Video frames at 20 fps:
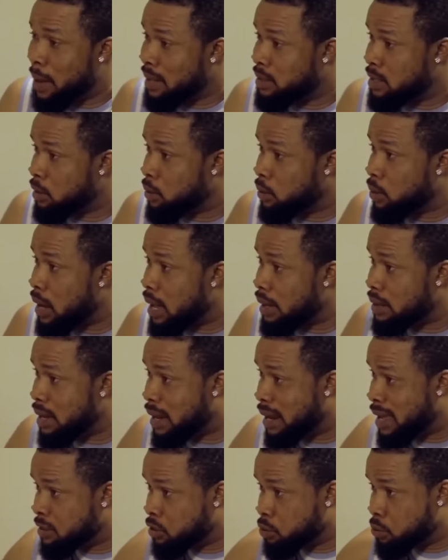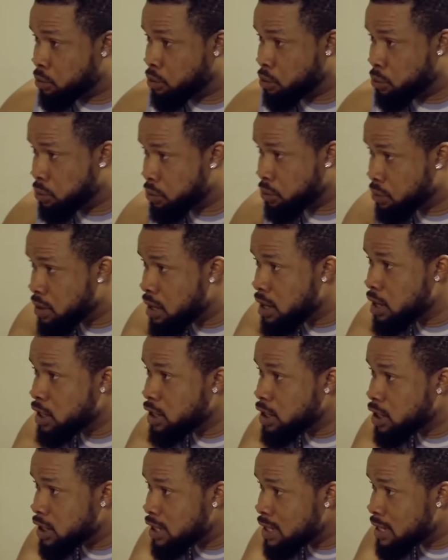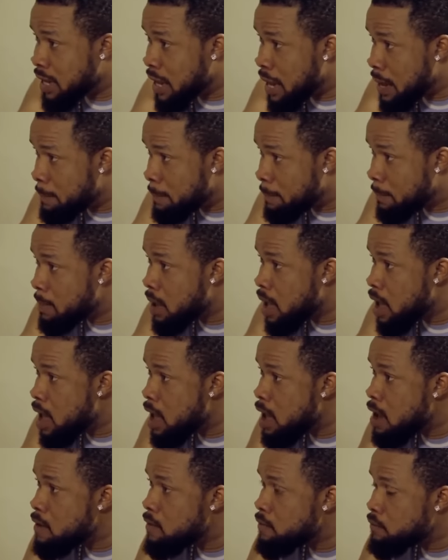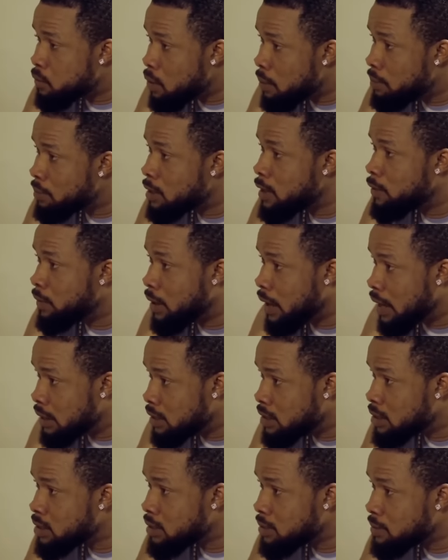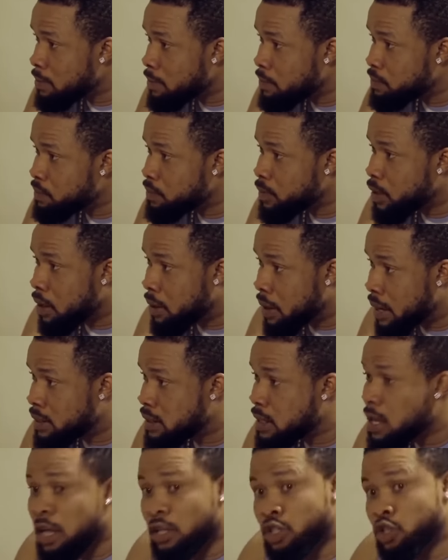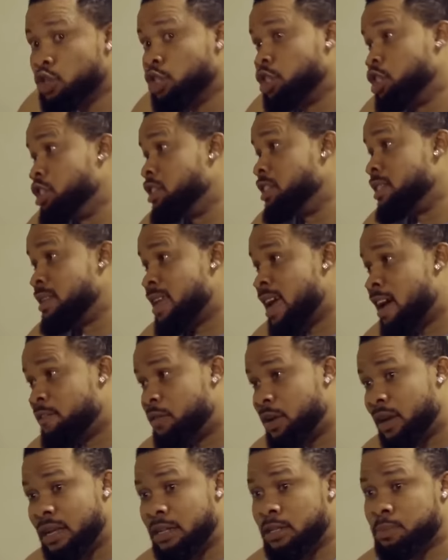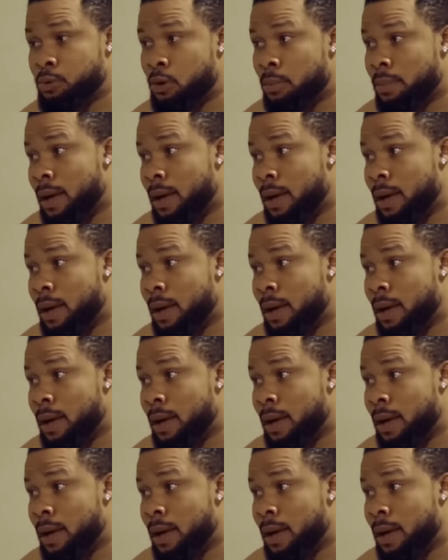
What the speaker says: particular girl I told you. She came from the village. Alright? So she's in her village.